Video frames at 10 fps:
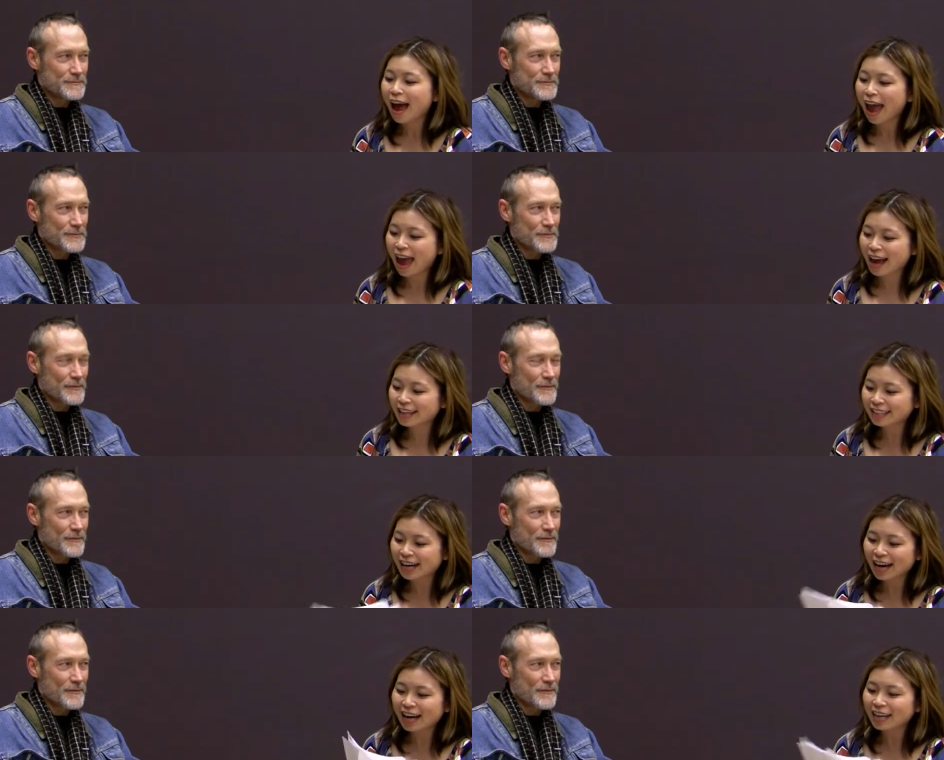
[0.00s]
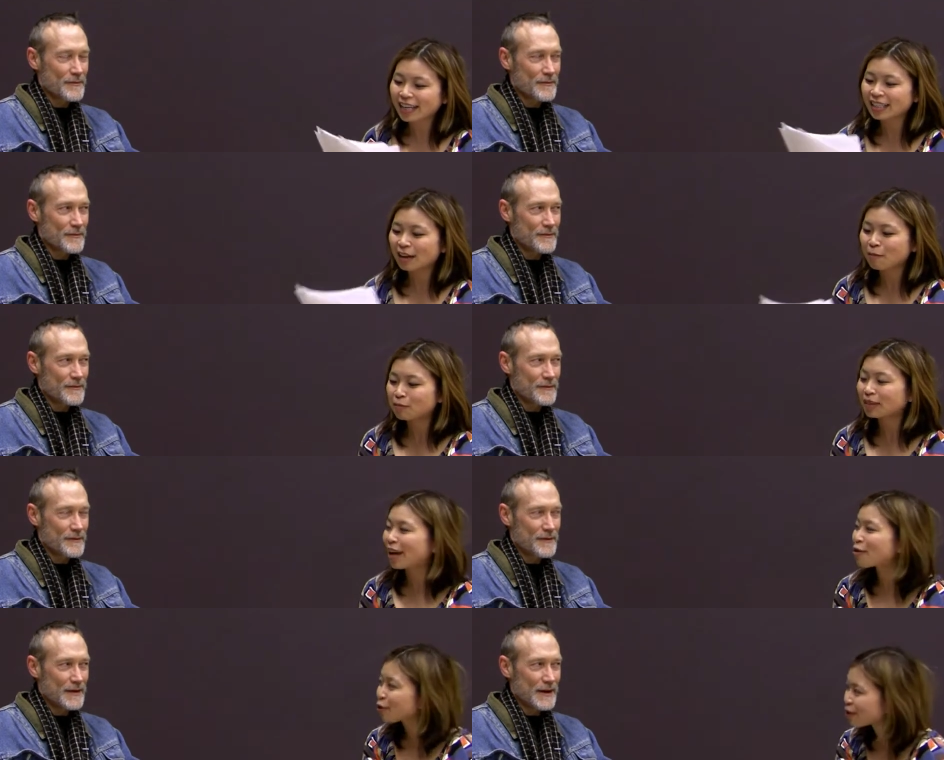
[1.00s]
Speaker 1: And uh, it's a
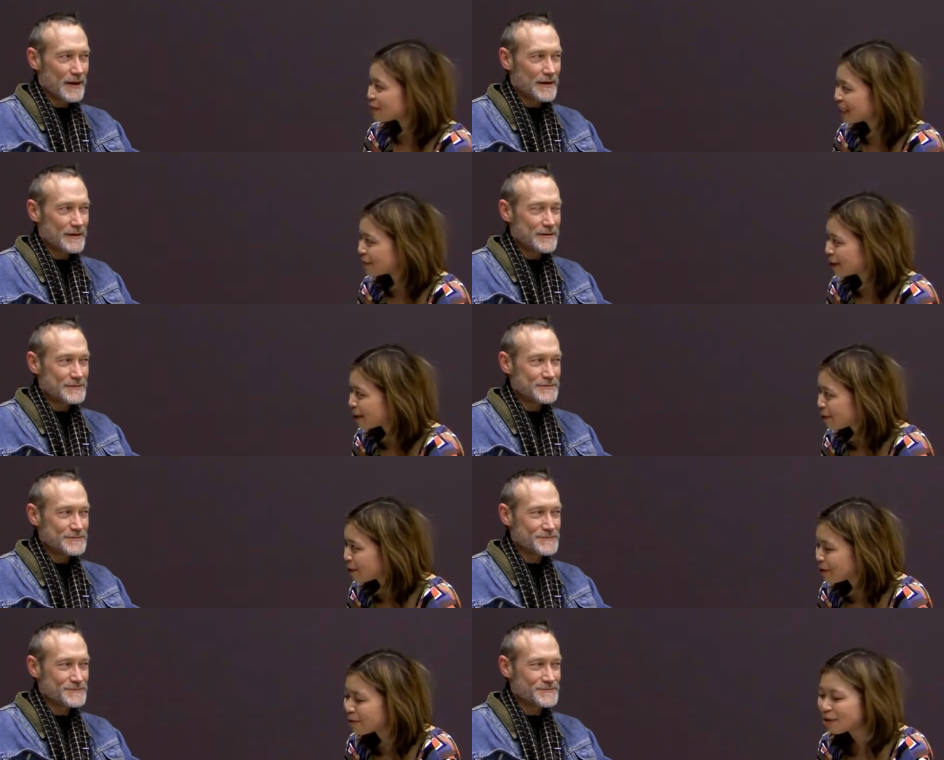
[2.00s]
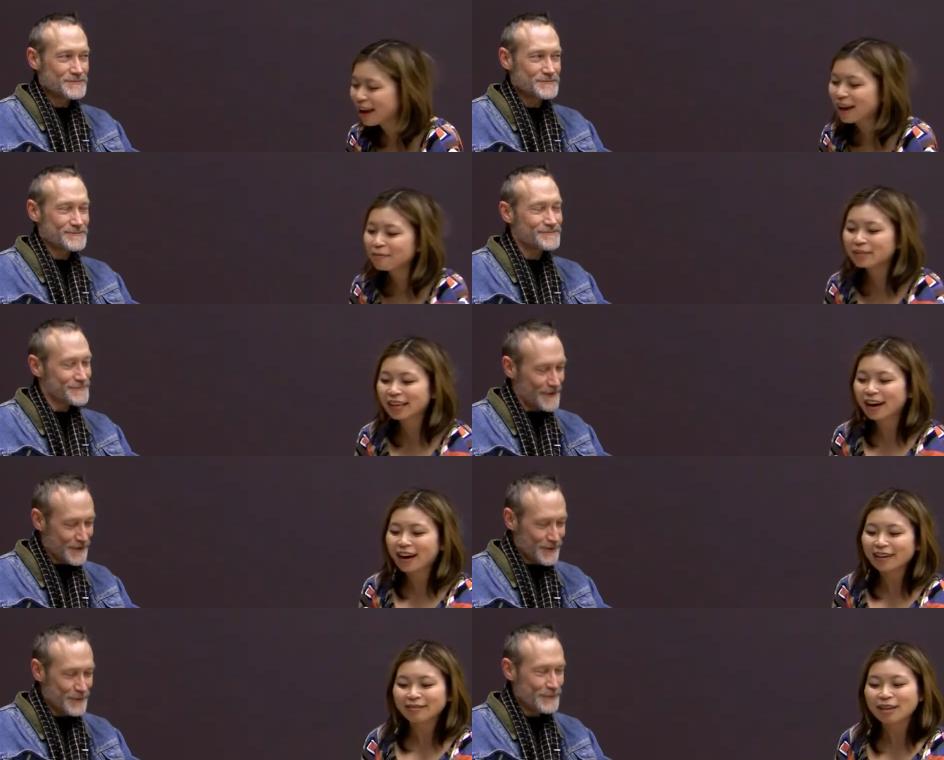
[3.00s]
pleasure to be speaking with you, James.
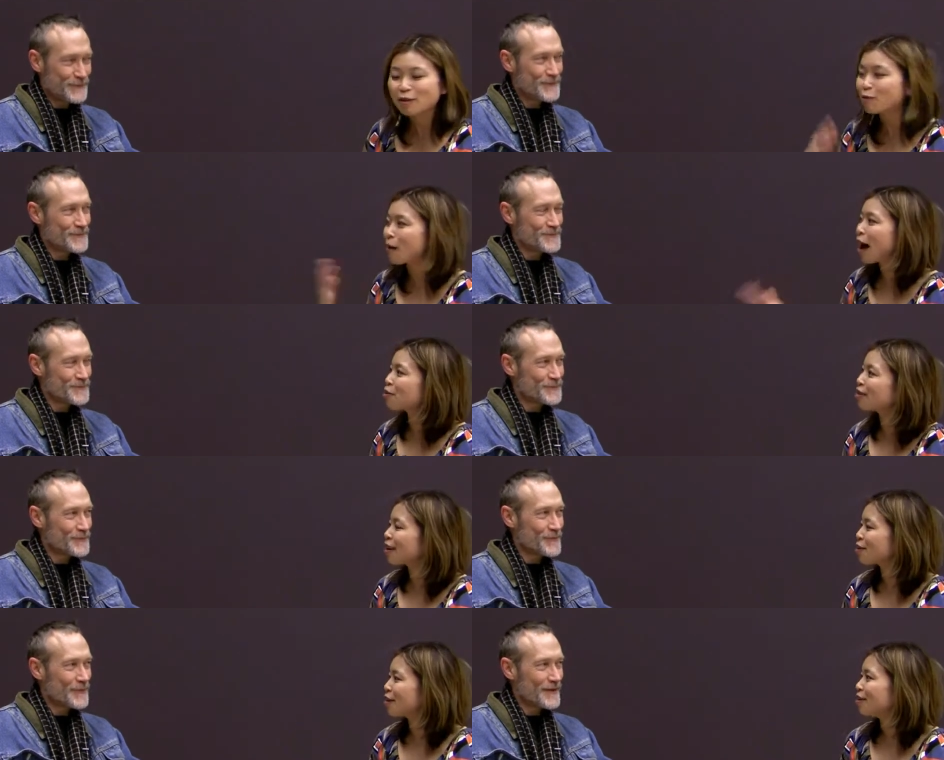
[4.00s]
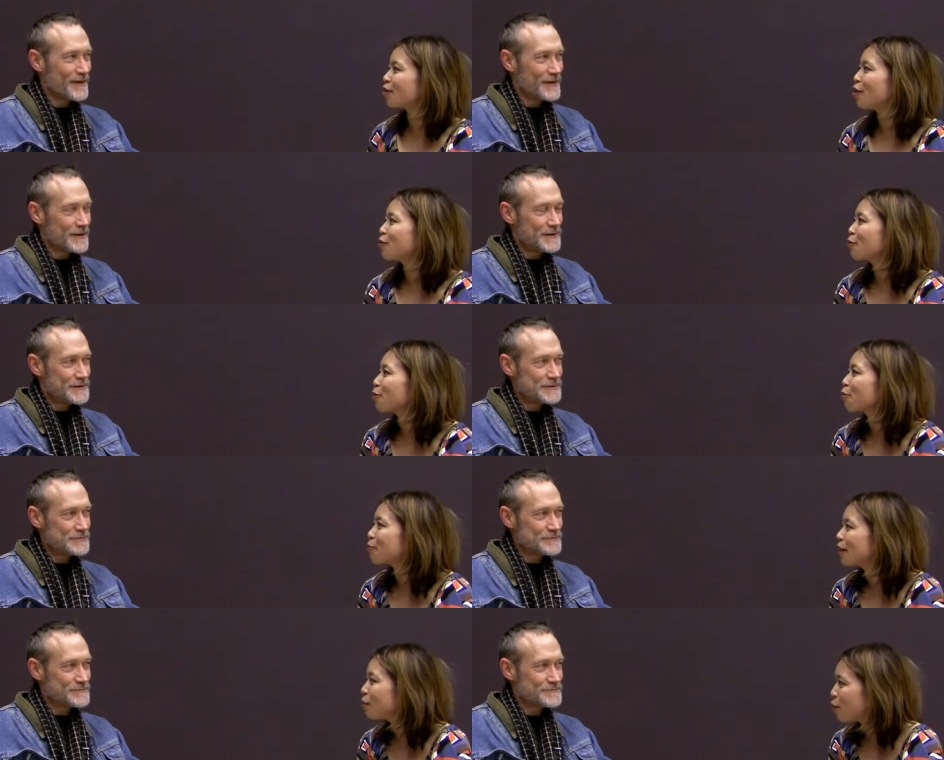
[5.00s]
Uh, you. Congratulations on your
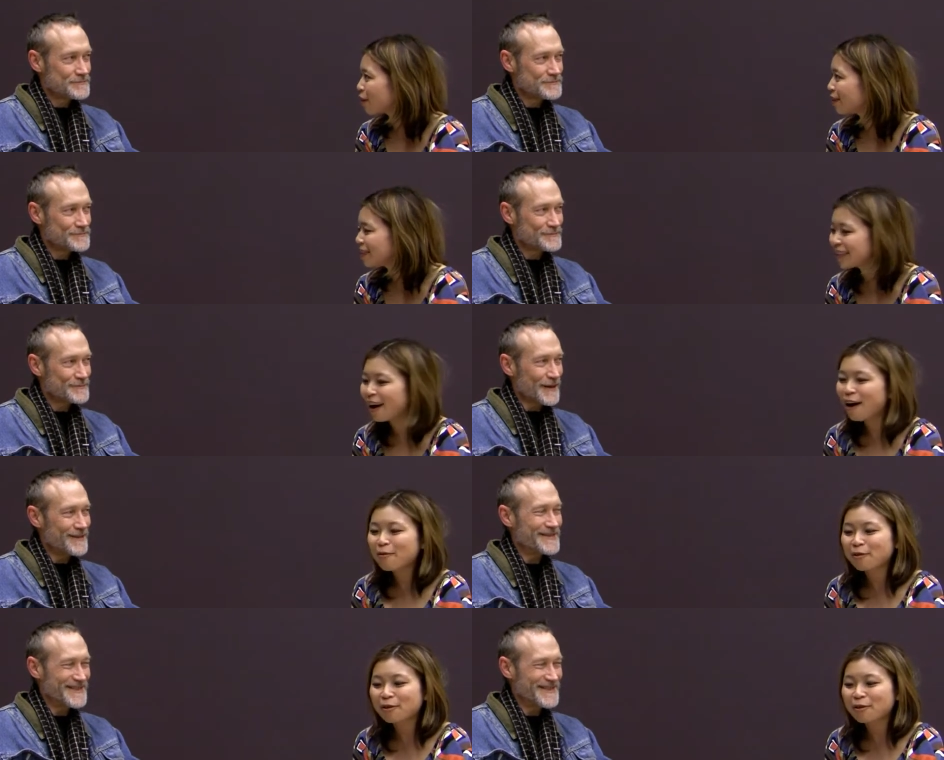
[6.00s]
three awards for